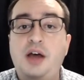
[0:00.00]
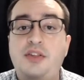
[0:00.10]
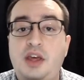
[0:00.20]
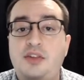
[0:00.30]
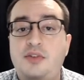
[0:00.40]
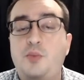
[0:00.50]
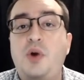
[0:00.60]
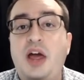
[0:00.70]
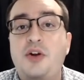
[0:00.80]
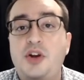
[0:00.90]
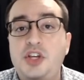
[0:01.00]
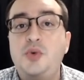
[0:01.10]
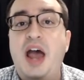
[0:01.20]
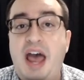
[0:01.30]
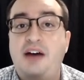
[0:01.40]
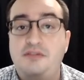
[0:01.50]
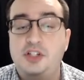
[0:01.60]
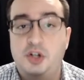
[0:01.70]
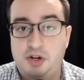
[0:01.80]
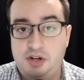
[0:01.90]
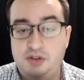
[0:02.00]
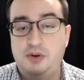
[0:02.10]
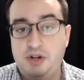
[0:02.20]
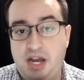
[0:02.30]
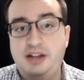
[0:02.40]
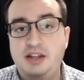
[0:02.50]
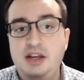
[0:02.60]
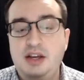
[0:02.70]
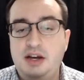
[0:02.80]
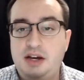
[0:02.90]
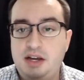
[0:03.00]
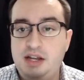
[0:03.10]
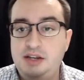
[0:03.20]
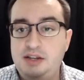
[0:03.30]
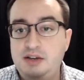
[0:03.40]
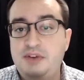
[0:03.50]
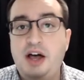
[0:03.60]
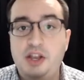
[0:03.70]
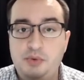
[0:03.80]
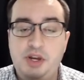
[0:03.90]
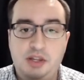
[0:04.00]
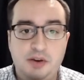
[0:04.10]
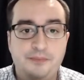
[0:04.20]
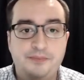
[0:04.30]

assess whether you have learned or not and evaluate you.